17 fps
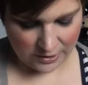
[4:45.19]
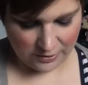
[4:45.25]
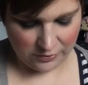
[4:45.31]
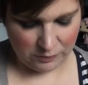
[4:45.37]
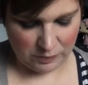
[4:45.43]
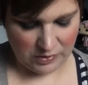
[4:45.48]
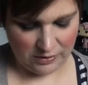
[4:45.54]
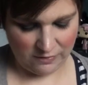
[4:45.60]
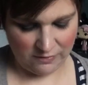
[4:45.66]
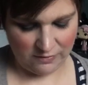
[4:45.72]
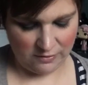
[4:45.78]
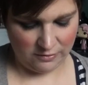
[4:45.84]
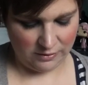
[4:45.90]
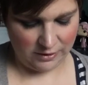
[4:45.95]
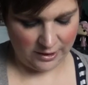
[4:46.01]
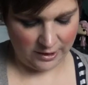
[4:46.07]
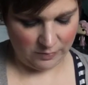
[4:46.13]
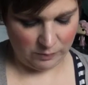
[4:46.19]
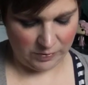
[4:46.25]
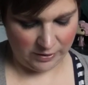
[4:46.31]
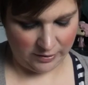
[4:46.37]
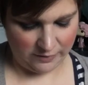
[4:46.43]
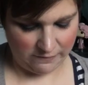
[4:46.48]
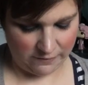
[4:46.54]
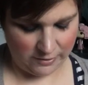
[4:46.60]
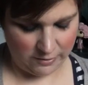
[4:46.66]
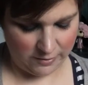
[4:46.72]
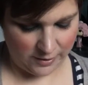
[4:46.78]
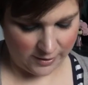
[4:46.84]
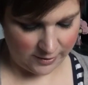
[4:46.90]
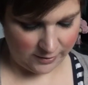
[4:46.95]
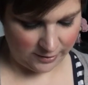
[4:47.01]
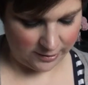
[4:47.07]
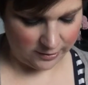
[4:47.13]
all the pieces are there, but if they're
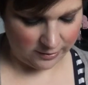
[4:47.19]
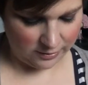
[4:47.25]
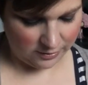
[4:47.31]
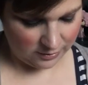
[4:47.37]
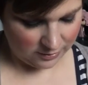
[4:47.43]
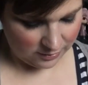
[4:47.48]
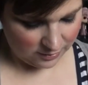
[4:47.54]
not, like,